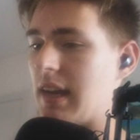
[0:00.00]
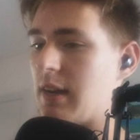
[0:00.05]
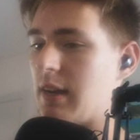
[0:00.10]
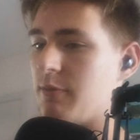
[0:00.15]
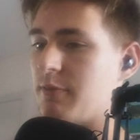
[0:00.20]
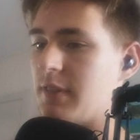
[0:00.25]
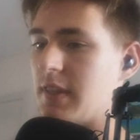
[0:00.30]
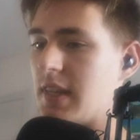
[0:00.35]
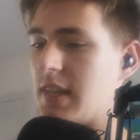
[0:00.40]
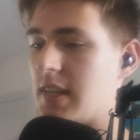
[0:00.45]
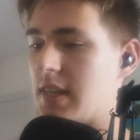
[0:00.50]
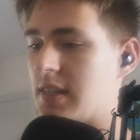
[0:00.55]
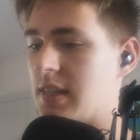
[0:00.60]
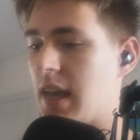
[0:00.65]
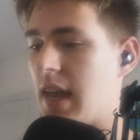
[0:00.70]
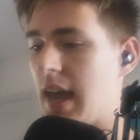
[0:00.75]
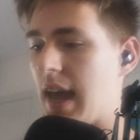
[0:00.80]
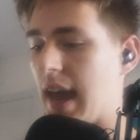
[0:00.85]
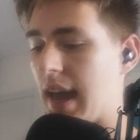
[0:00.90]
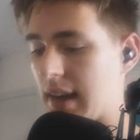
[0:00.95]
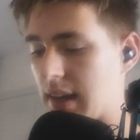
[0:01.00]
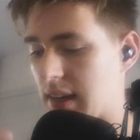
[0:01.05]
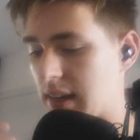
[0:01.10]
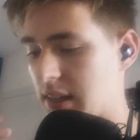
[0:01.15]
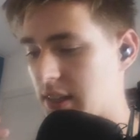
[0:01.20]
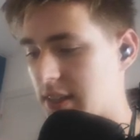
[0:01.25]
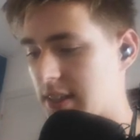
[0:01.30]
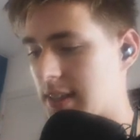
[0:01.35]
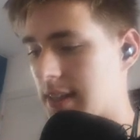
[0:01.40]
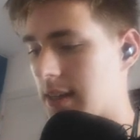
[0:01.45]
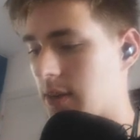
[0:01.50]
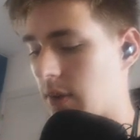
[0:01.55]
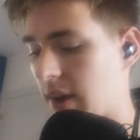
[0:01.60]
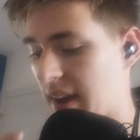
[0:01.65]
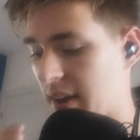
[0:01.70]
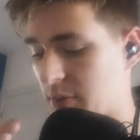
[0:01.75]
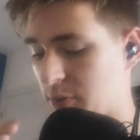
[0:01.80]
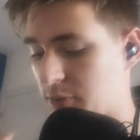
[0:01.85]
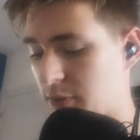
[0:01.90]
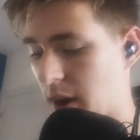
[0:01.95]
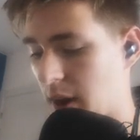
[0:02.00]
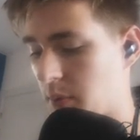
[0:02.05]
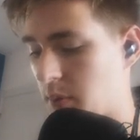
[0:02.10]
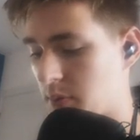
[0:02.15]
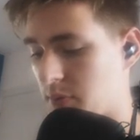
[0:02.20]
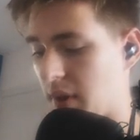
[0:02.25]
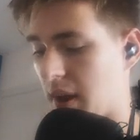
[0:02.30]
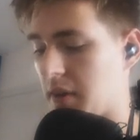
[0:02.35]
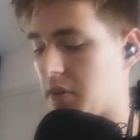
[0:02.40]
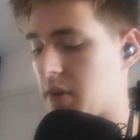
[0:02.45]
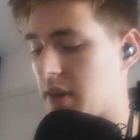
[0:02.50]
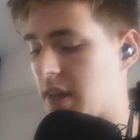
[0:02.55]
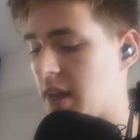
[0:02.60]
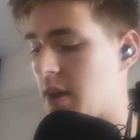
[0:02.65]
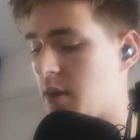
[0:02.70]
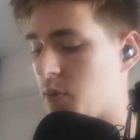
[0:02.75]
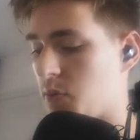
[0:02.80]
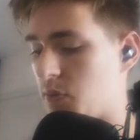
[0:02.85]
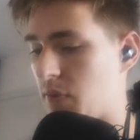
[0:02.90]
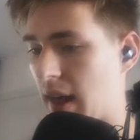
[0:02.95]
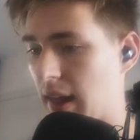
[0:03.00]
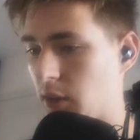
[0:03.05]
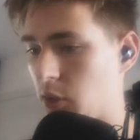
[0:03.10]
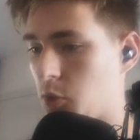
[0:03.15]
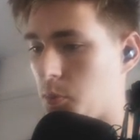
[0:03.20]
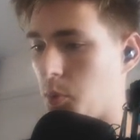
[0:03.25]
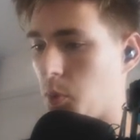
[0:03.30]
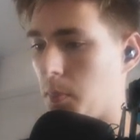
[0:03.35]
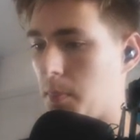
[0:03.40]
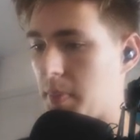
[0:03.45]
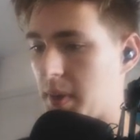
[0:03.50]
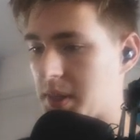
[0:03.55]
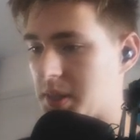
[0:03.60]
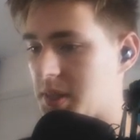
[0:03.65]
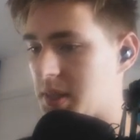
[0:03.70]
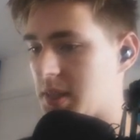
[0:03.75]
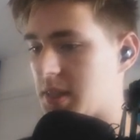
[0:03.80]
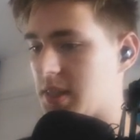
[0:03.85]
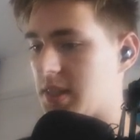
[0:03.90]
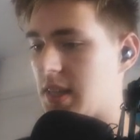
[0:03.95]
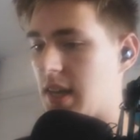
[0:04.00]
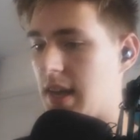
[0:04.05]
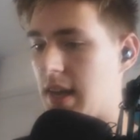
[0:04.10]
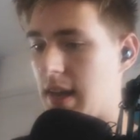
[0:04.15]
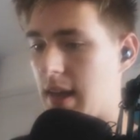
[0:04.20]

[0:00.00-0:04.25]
NFTs, and it is still a very, very valuable business.